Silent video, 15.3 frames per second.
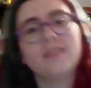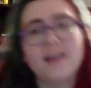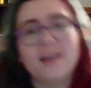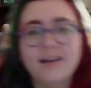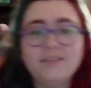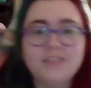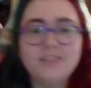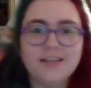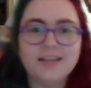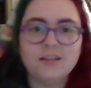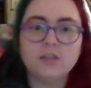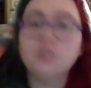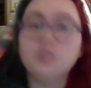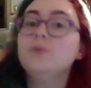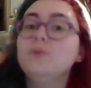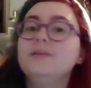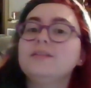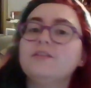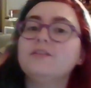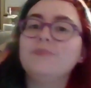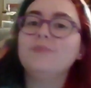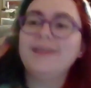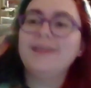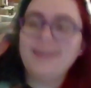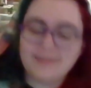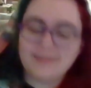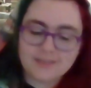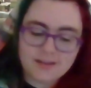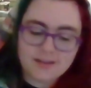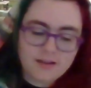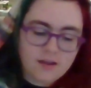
I have taken the choice out of my hands.